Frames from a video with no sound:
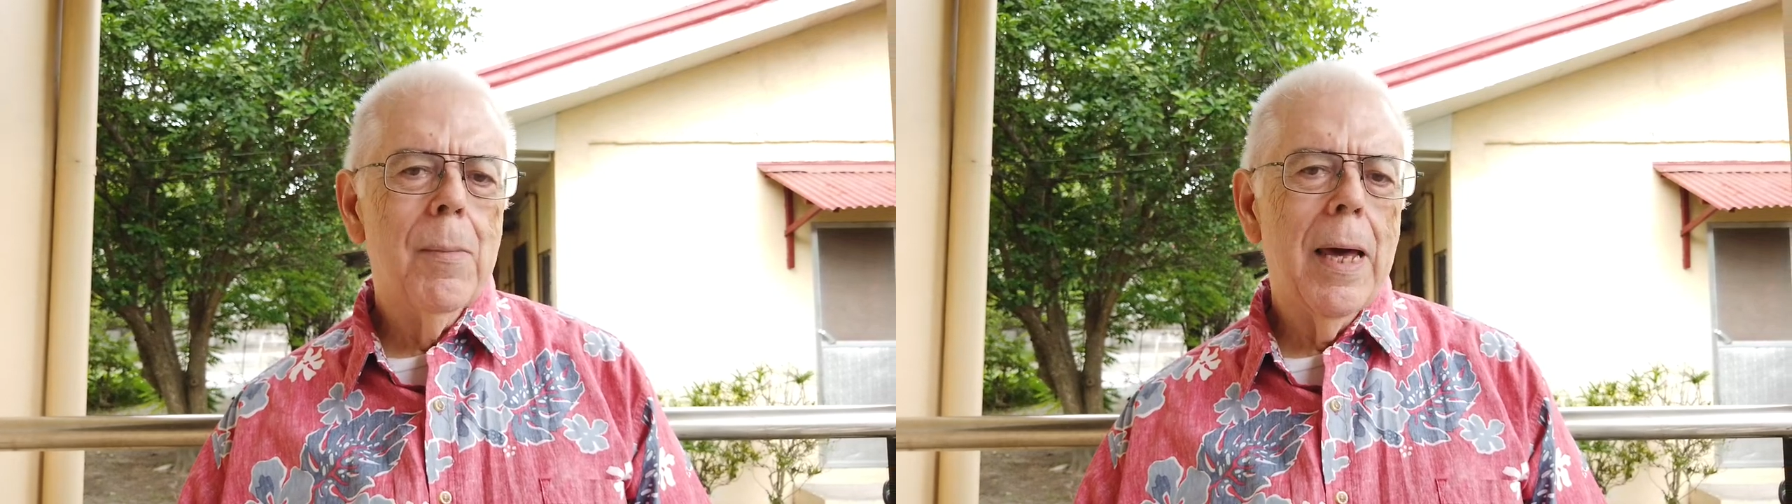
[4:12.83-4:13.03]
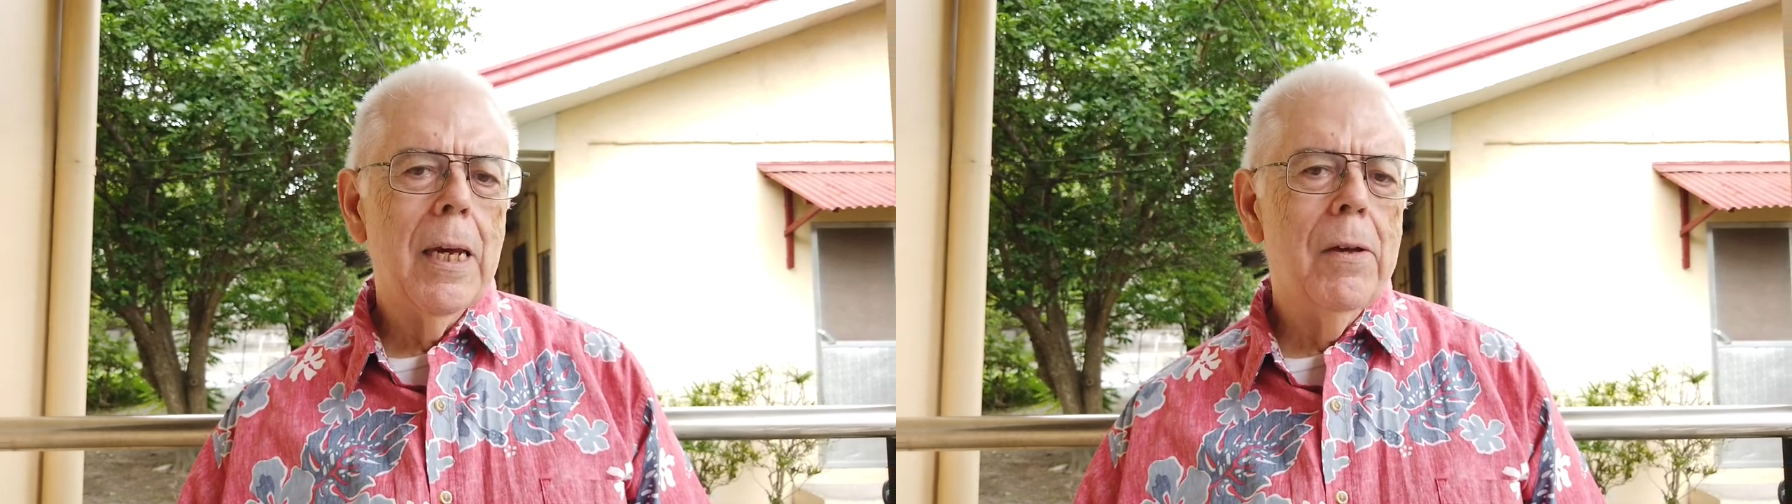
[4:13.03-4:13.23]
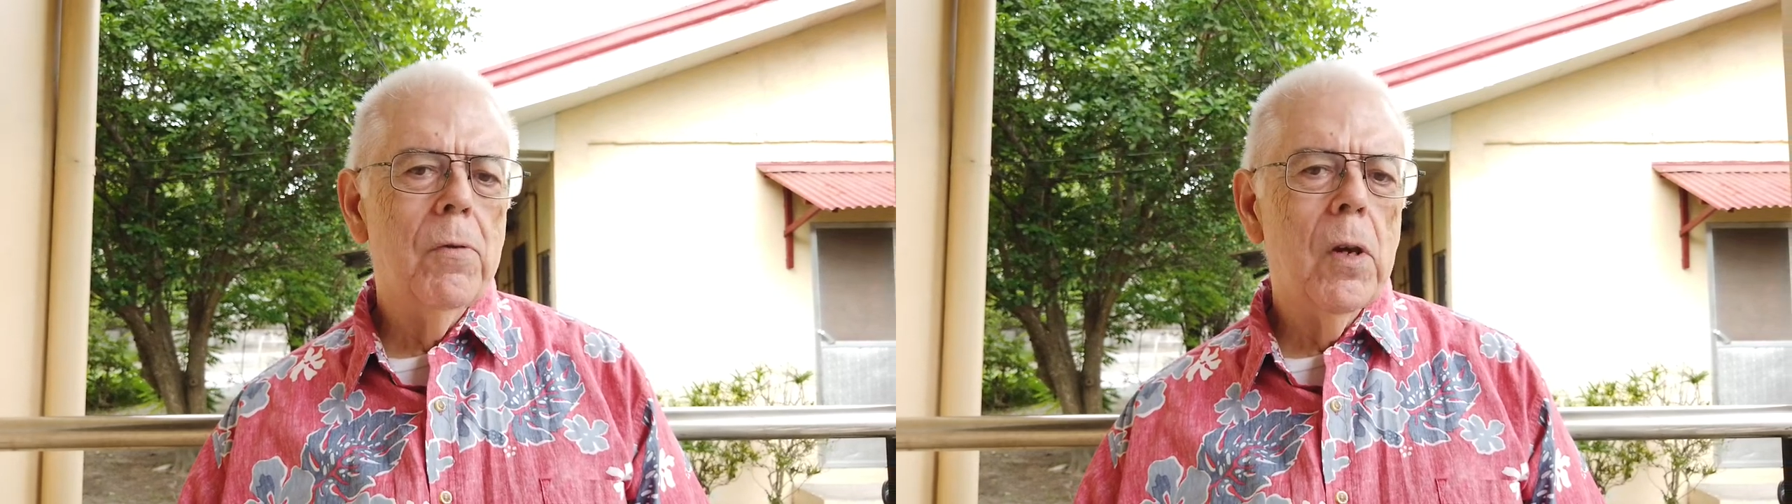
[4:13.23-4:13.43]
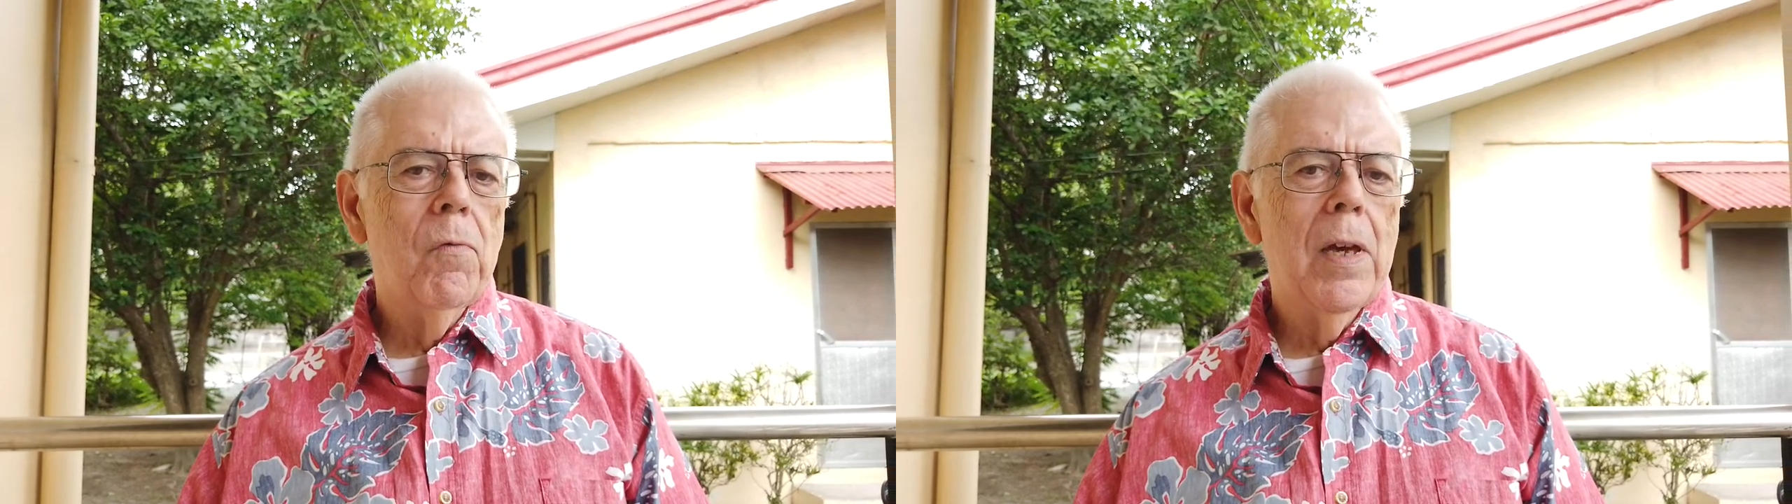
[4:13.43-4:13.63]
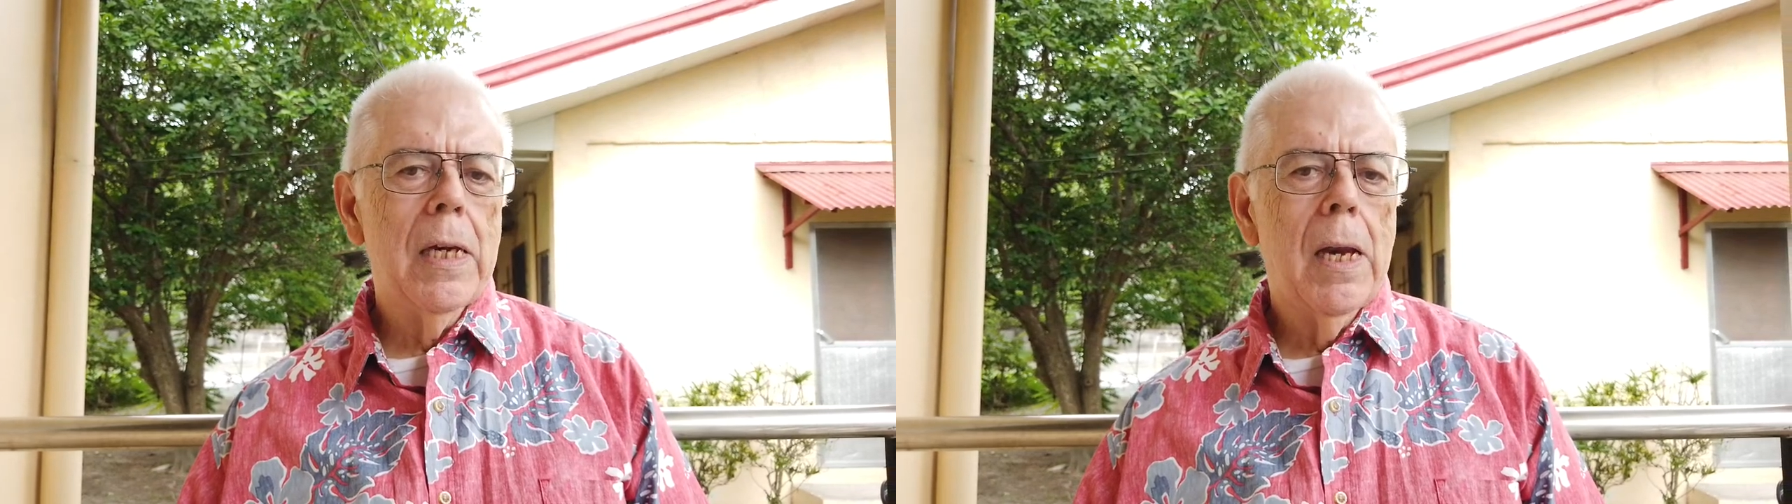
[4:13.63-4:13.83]
about living in
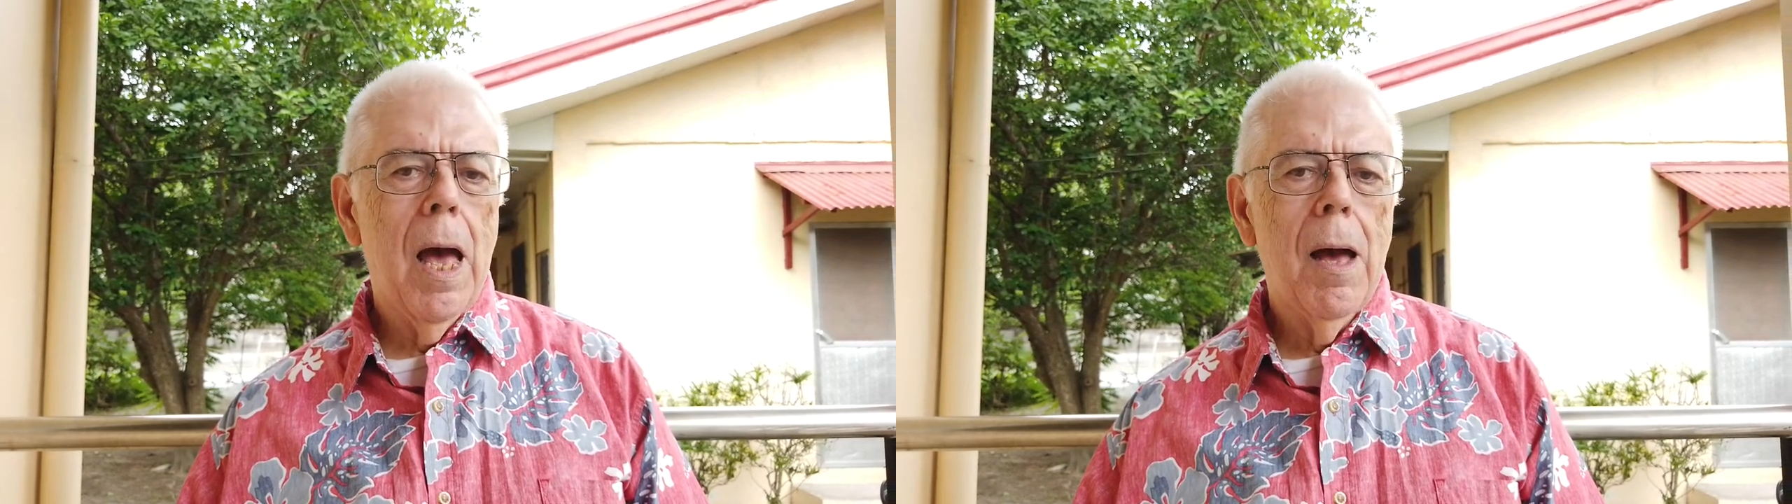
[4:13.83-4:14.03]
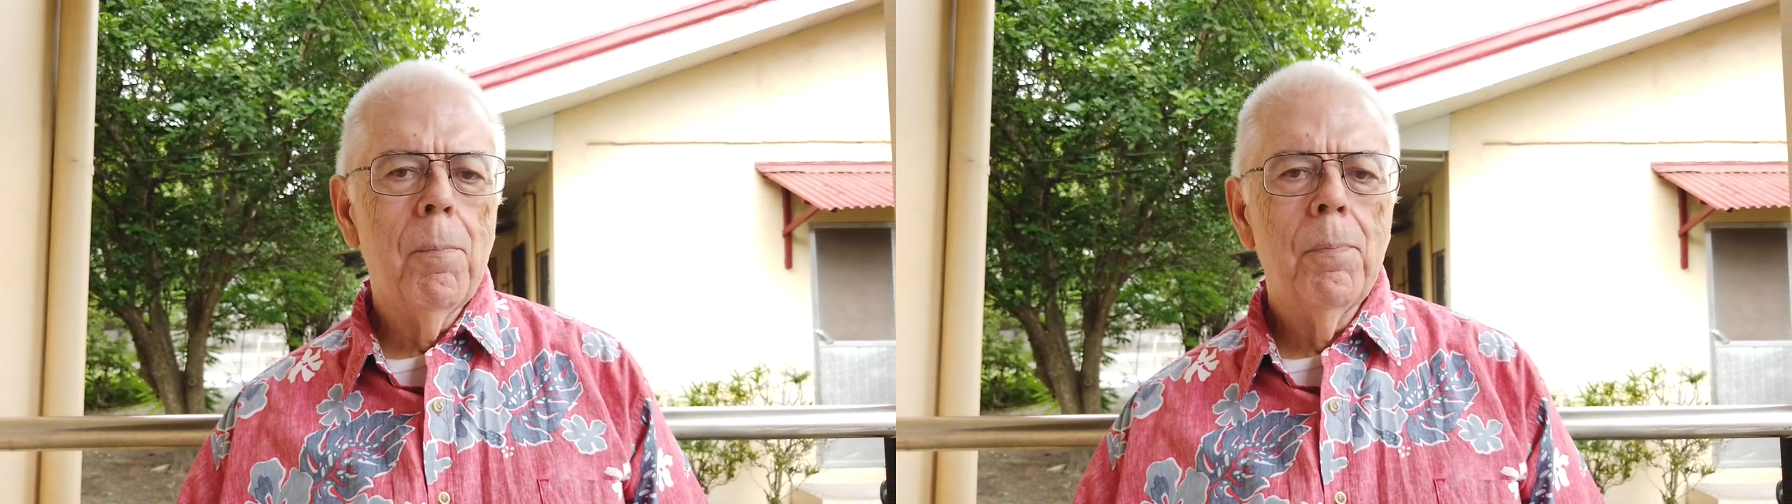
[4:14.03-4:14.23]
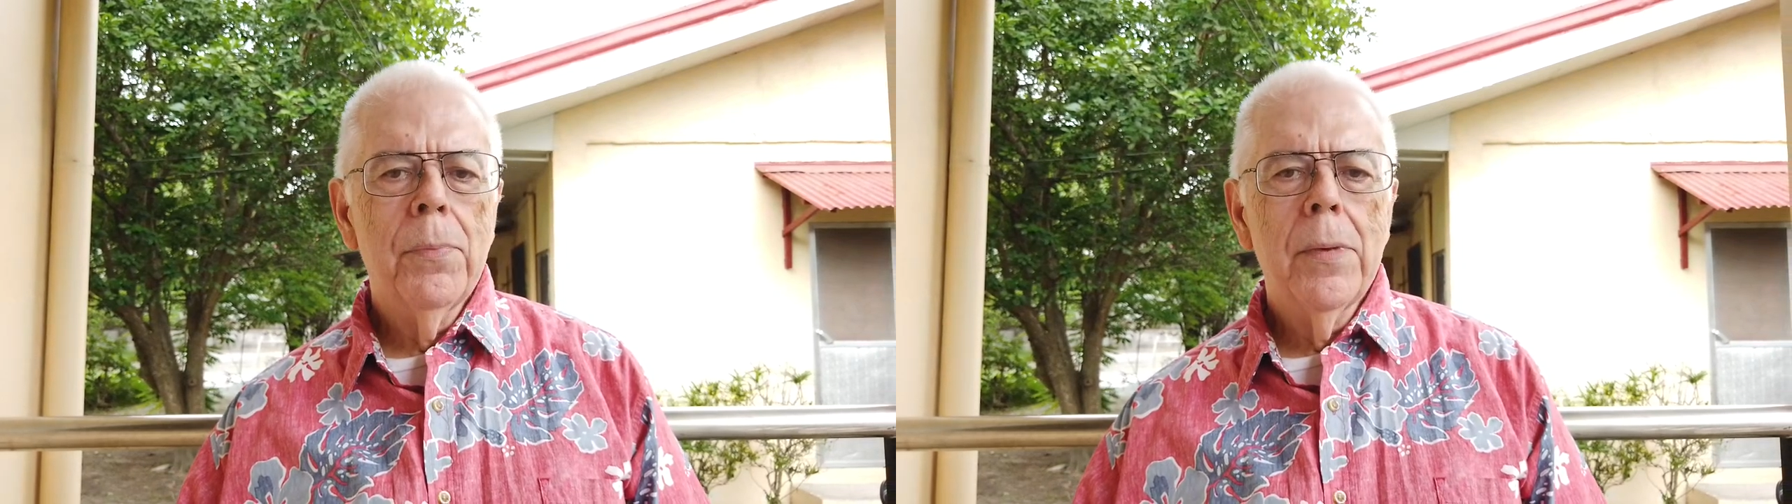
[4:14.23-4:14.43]
Vietnam